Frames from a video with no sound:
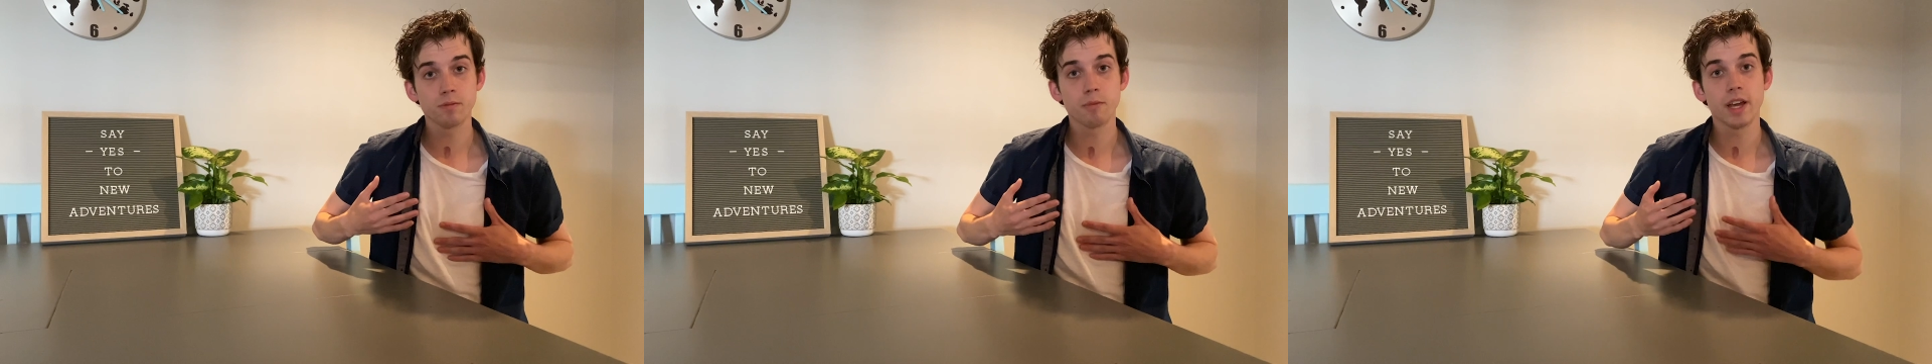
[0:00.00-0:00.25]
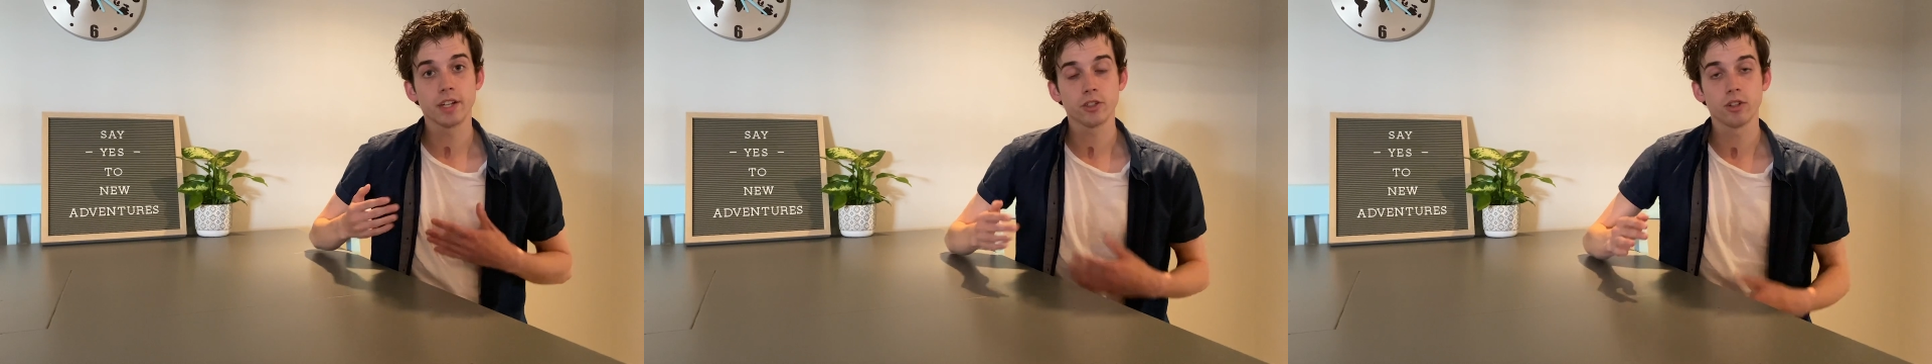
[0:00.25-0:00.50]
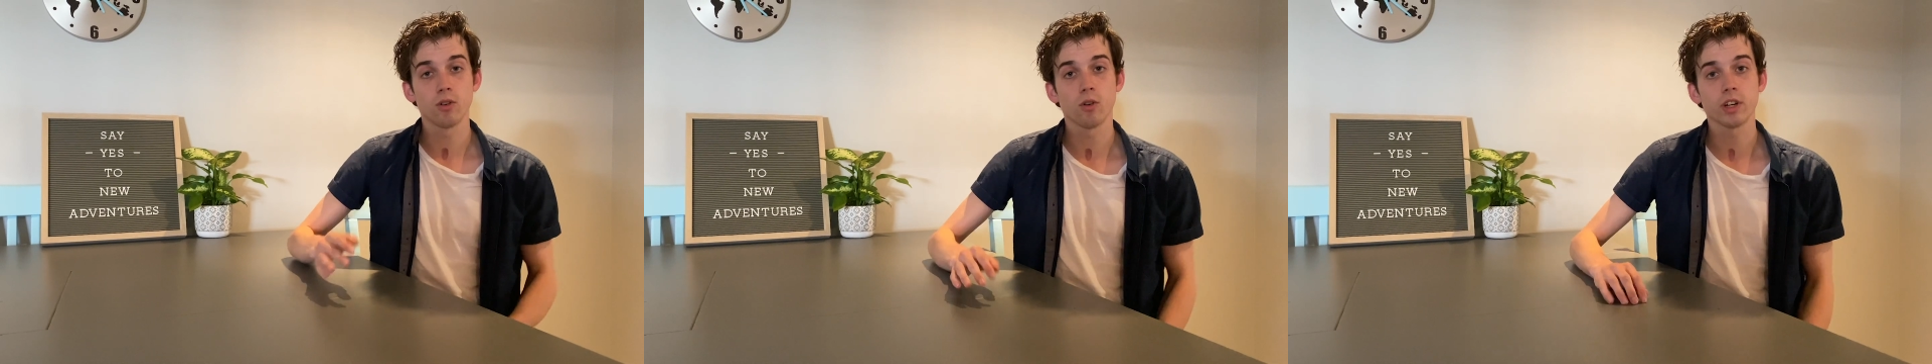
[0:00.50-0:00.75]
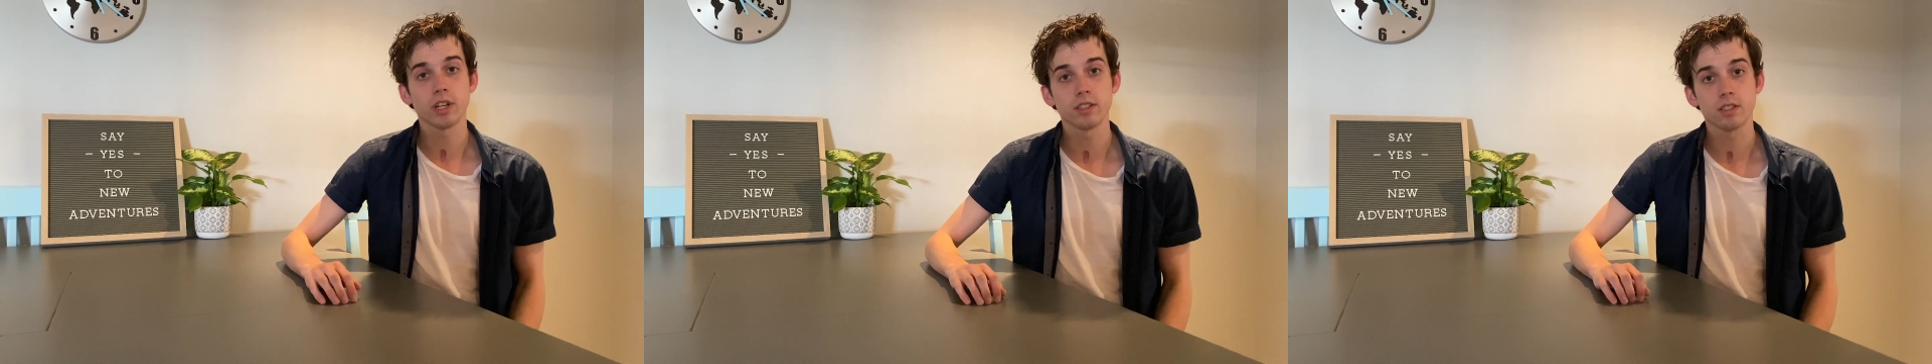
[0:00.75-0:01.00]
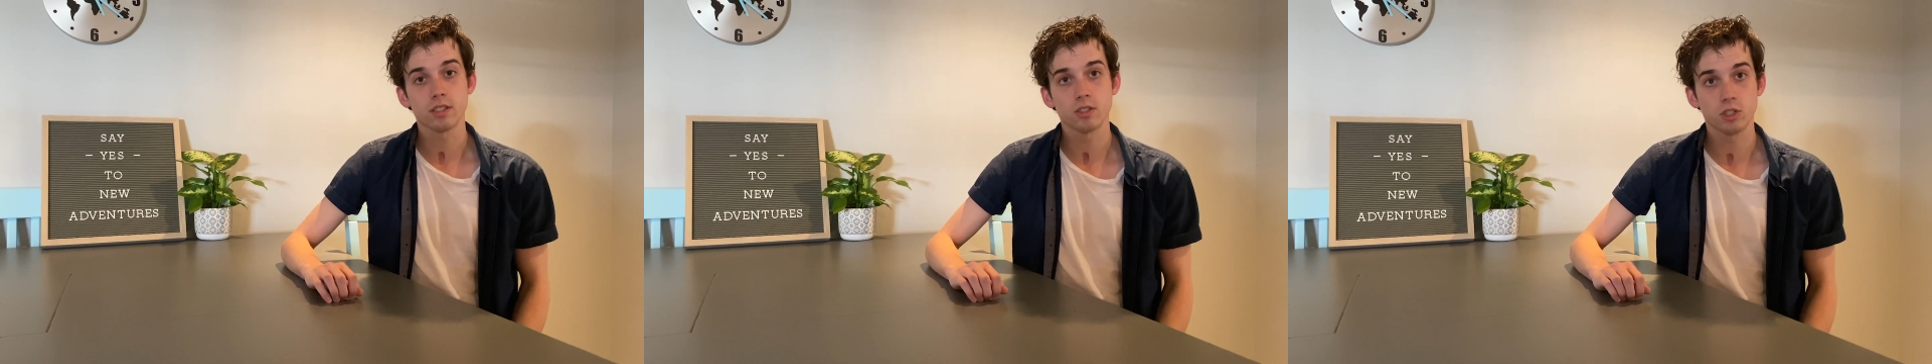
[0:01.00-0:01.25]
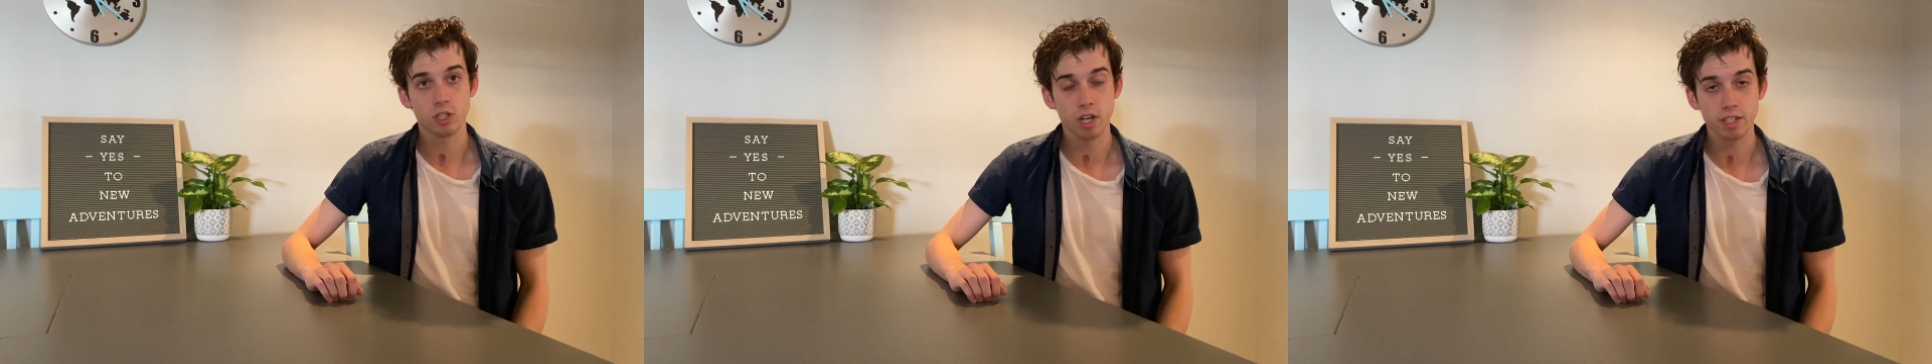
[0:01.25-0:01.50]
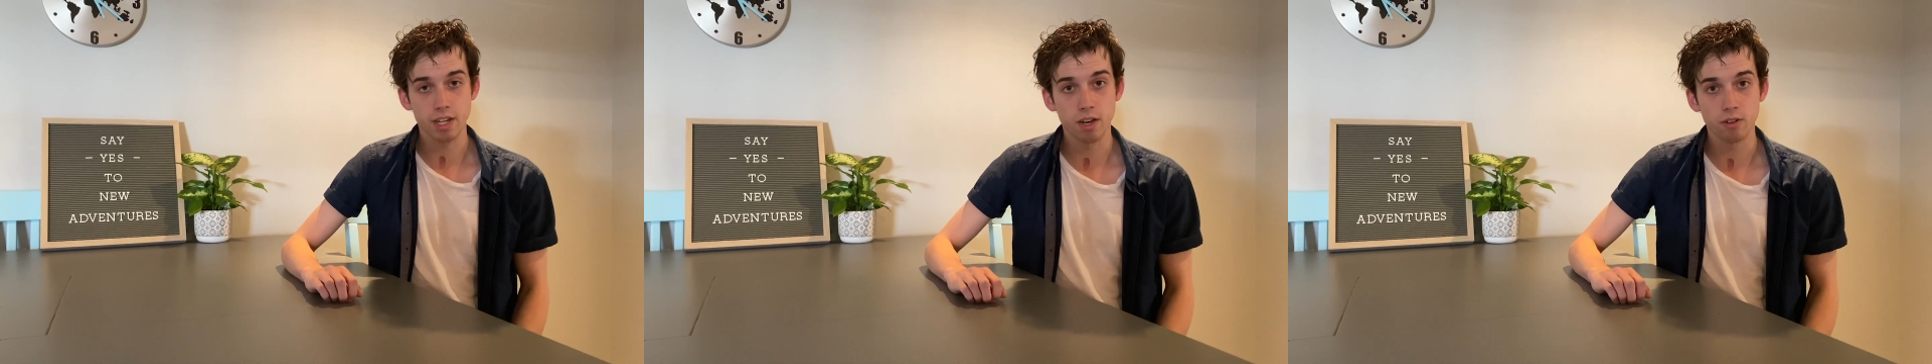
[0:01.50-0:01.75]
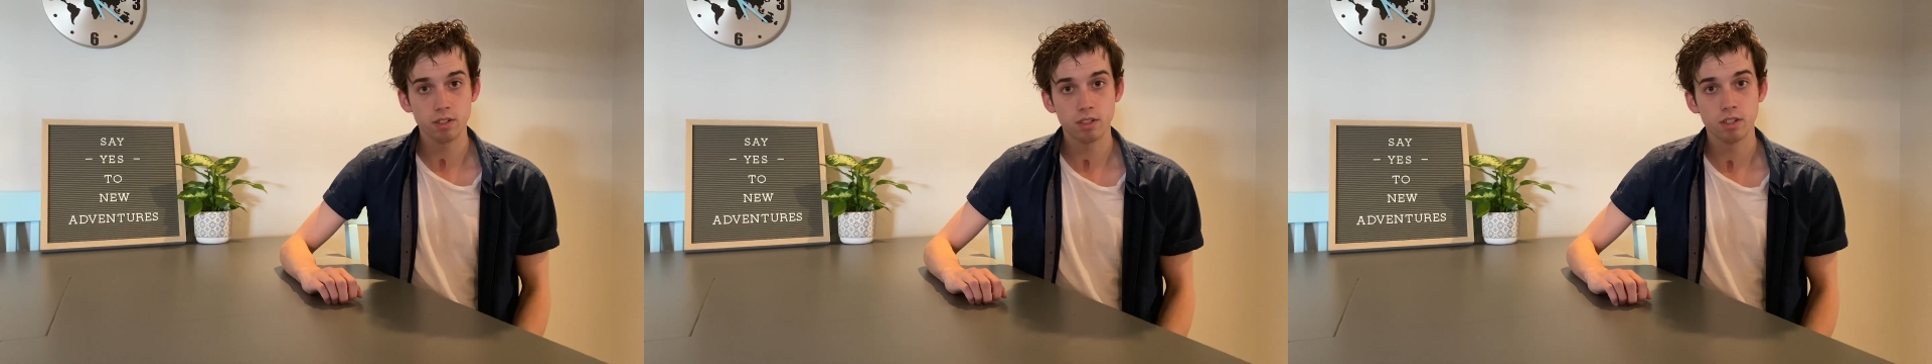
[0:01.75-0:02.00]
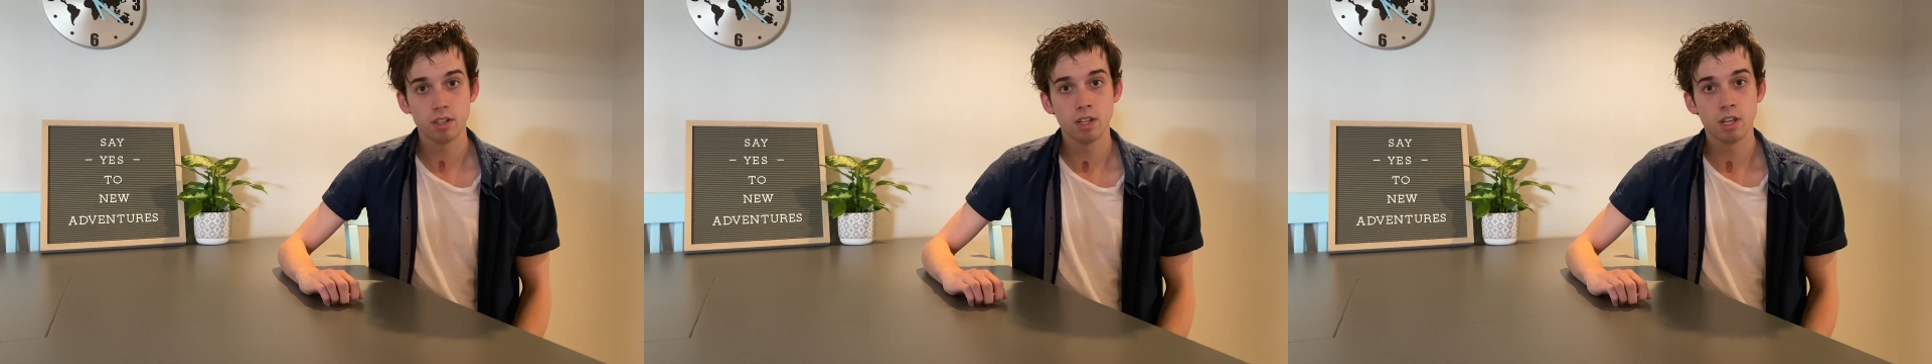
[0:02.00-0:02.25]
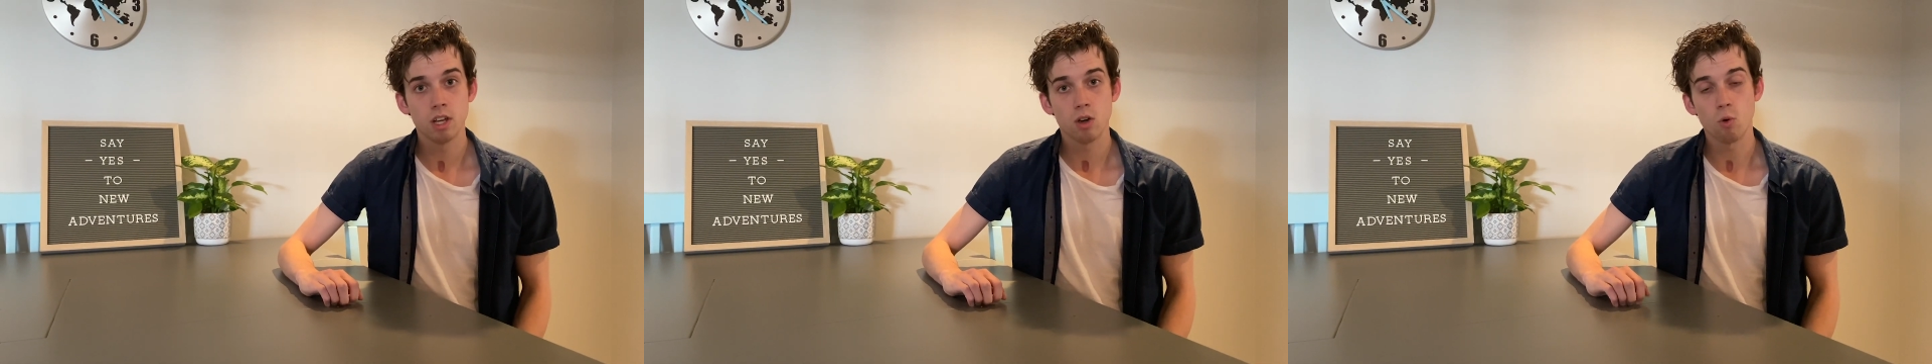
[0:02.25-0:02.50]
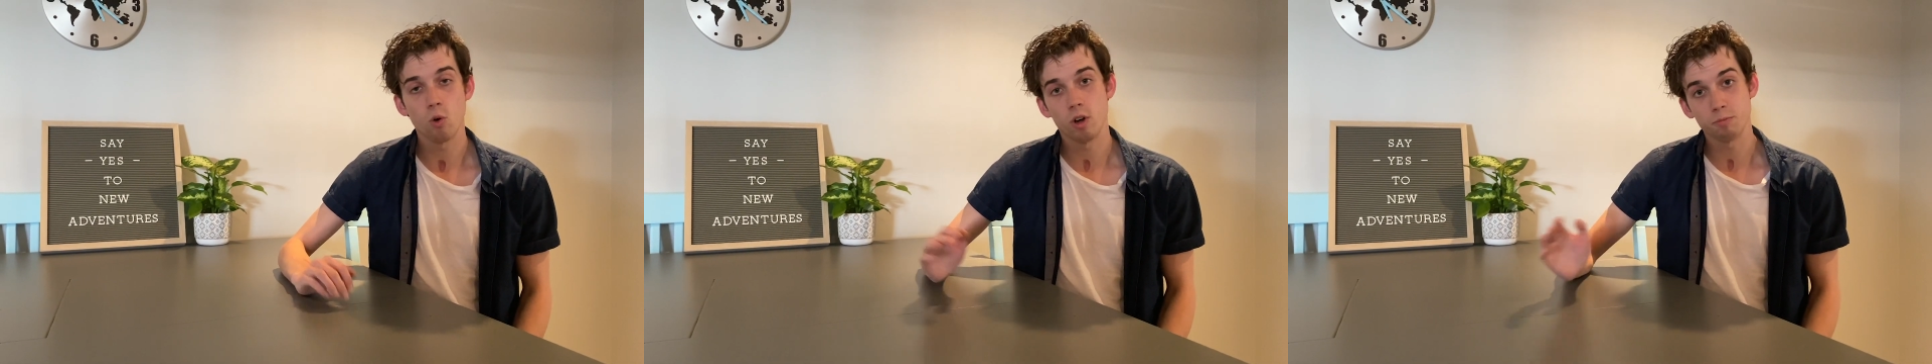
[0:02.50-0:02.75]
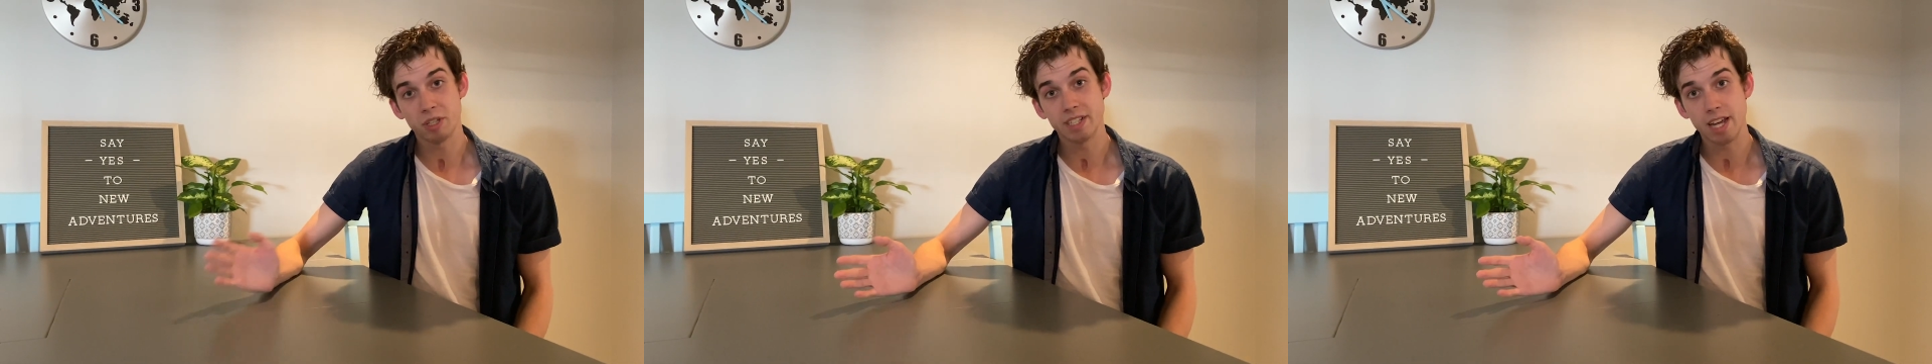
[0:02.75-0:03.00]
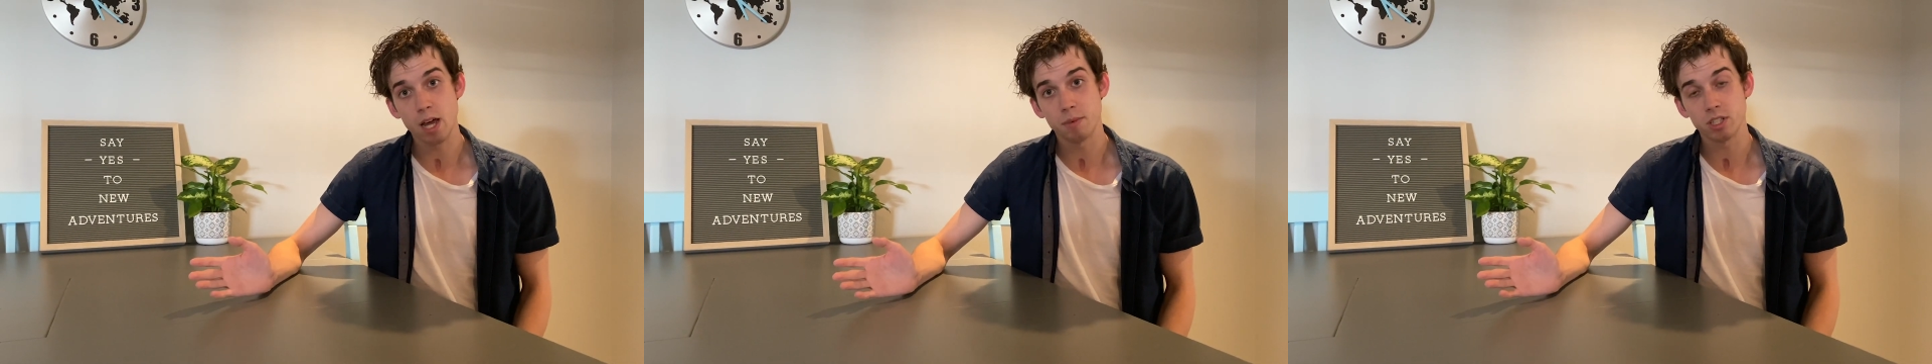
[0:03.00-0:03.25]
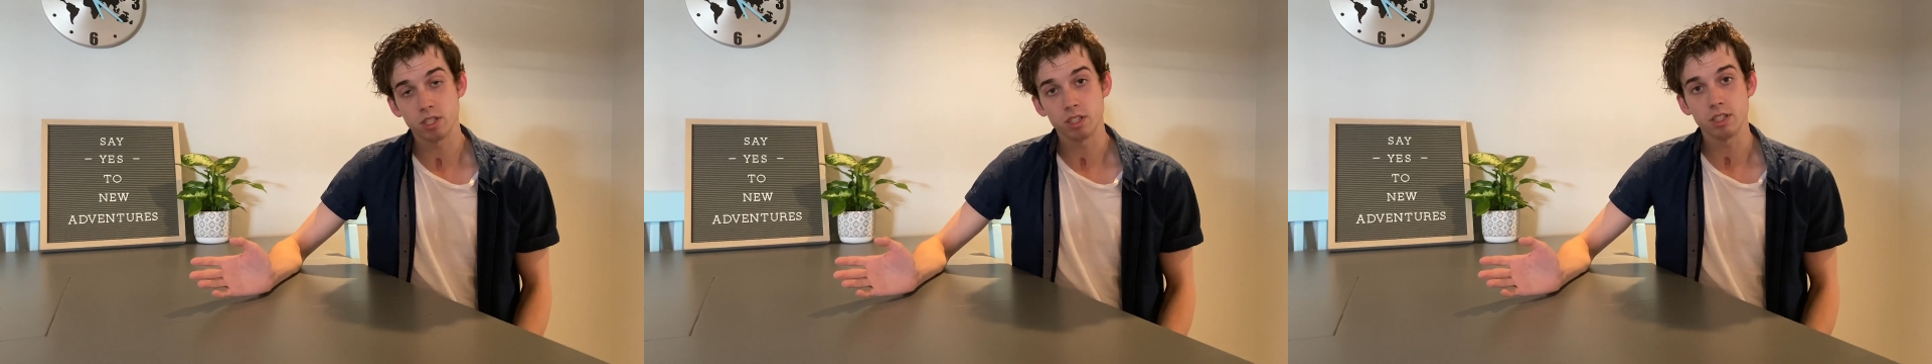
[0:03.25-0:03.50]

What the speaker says: of my internal organs to shut down, or be damaged at